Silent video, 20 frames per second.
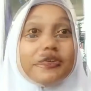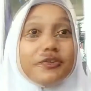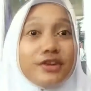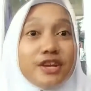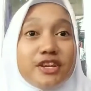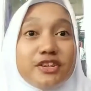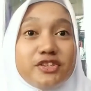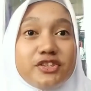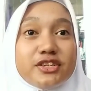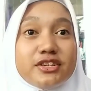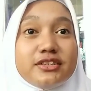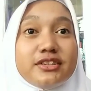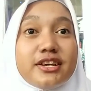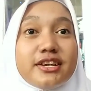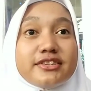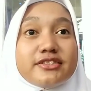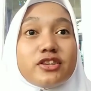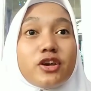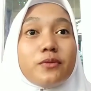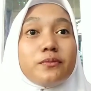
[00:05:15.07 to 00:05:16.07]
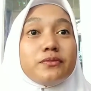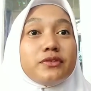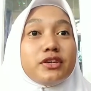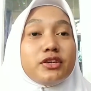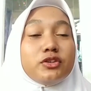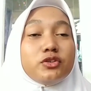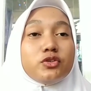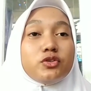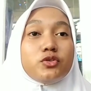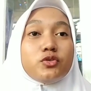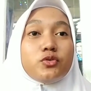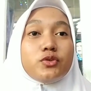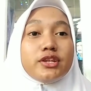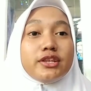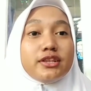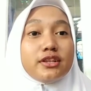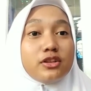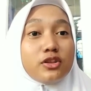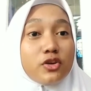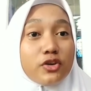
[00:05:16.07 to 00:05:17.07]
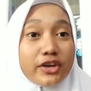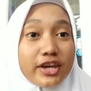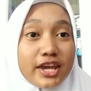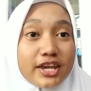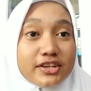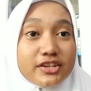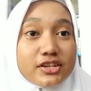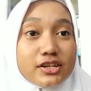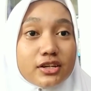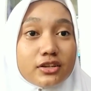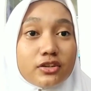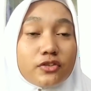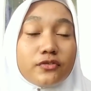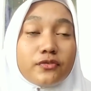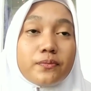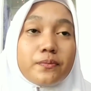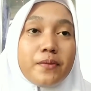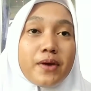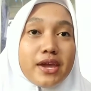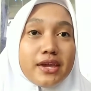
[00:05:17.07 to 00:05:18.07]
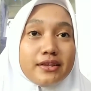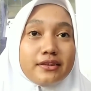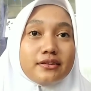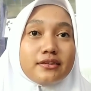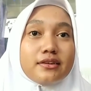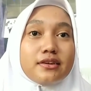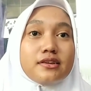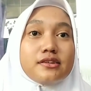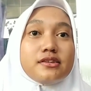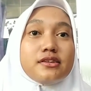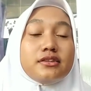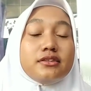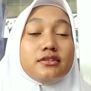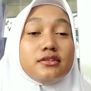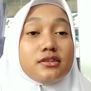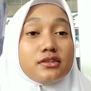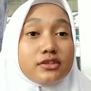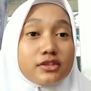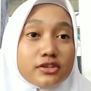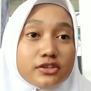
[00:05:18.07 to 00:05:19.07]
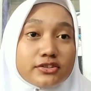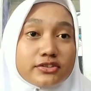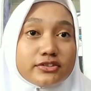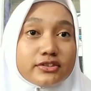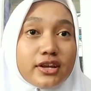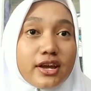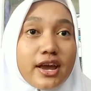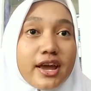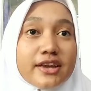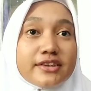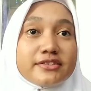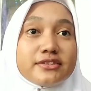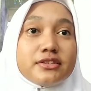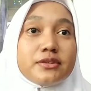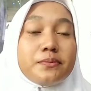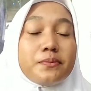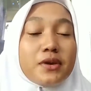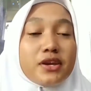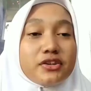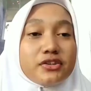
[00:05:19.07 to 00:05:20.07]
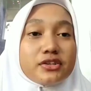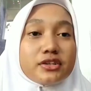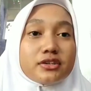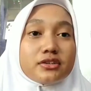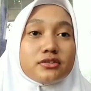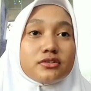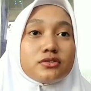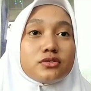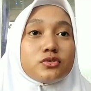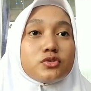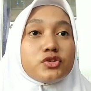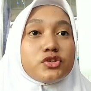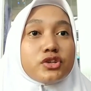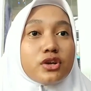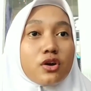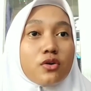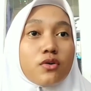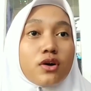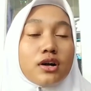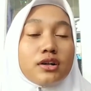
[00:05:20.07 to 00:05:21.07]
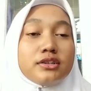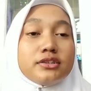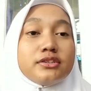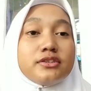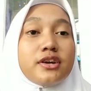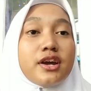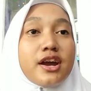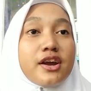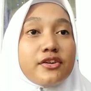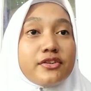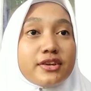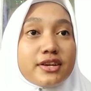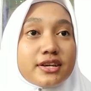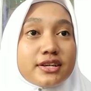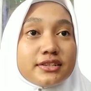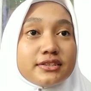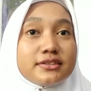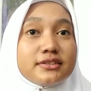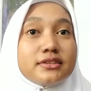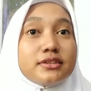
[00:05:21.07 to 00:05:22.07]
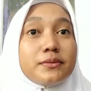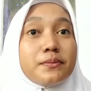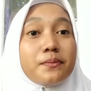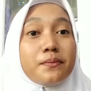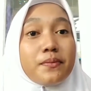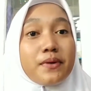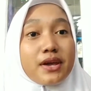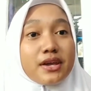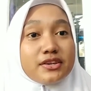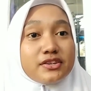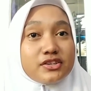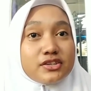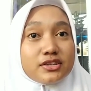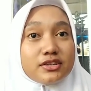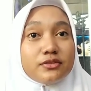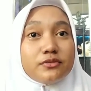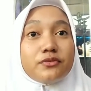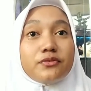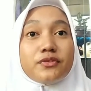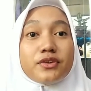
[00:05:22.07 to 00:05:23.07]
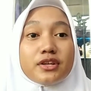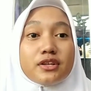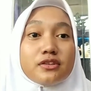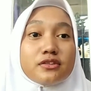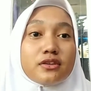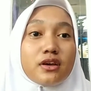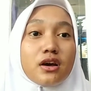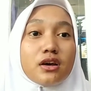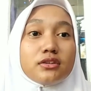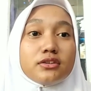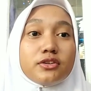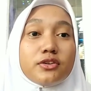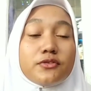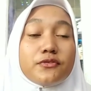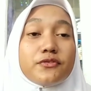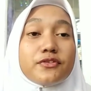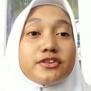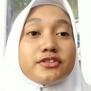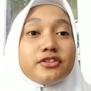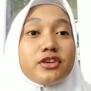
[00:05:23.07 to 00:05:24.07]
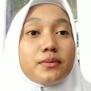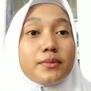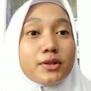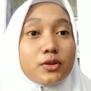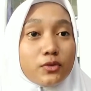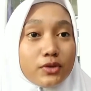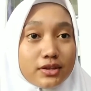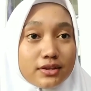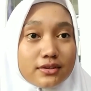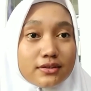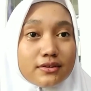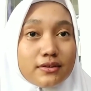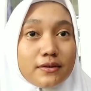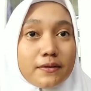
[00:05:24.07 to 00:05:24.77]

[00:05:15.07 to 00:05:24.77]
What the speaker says: Region has something to do with the location of pain. The nurse asks the patient to show all the areas the patient feels uncomfortable with,